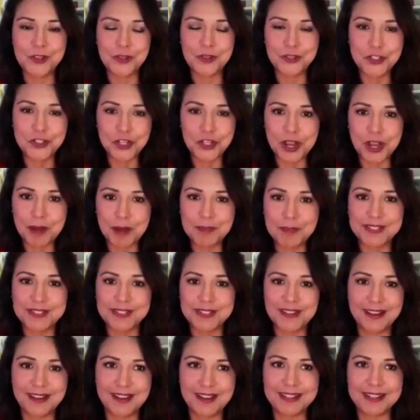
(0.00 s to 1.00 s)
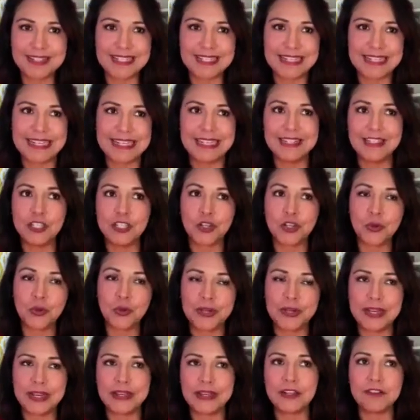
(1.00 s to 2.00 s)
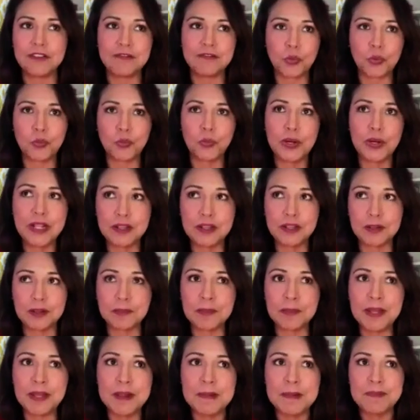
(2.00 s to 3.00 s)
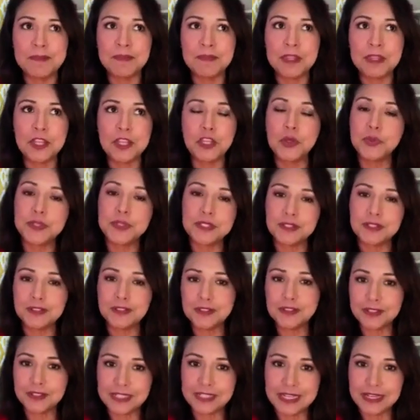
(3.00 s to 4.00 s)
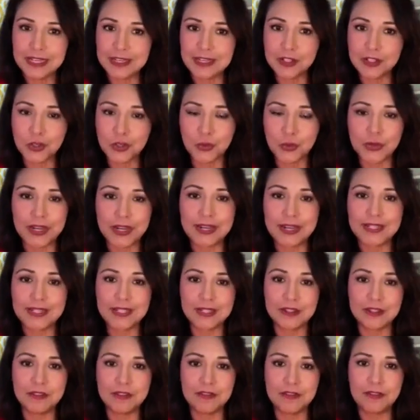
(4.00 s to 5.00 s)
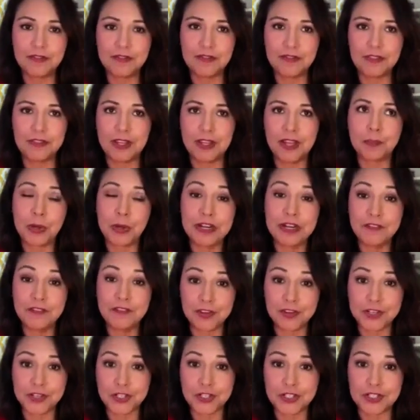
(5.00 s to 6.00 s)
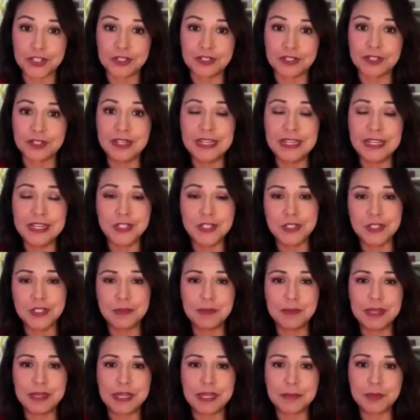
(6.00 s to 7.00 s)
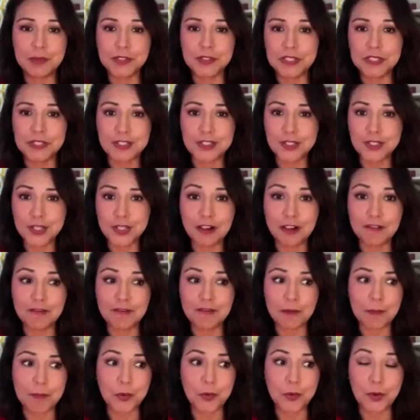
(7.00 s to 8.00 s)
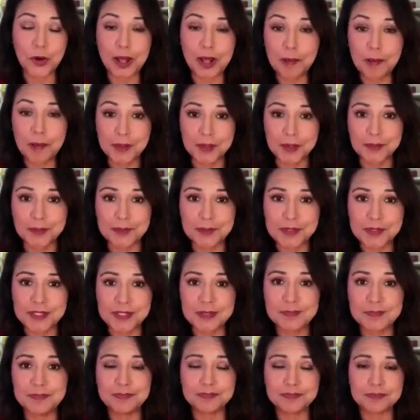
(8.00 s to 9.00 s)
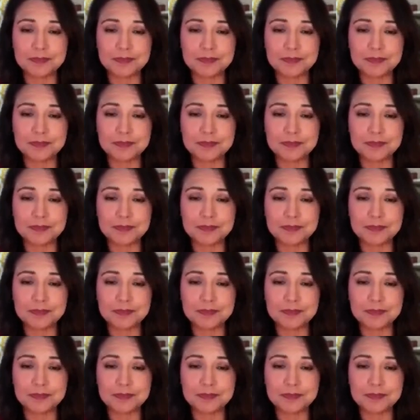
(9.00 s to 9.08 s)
your job is not in the creative realm, you still need creative brain function to be able to solve problems.